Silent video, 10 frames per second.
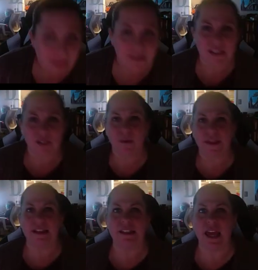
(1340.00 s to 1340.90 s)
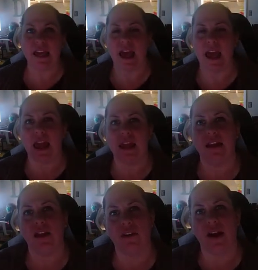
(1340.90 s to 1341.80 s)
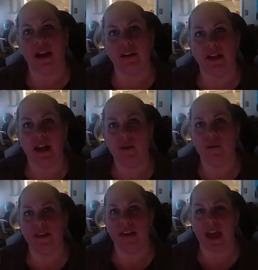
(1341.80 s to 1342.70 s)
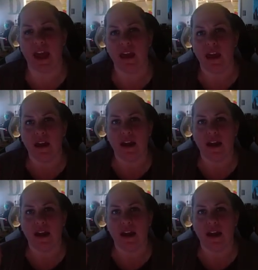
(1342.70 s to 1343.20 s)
this is where they take another area with a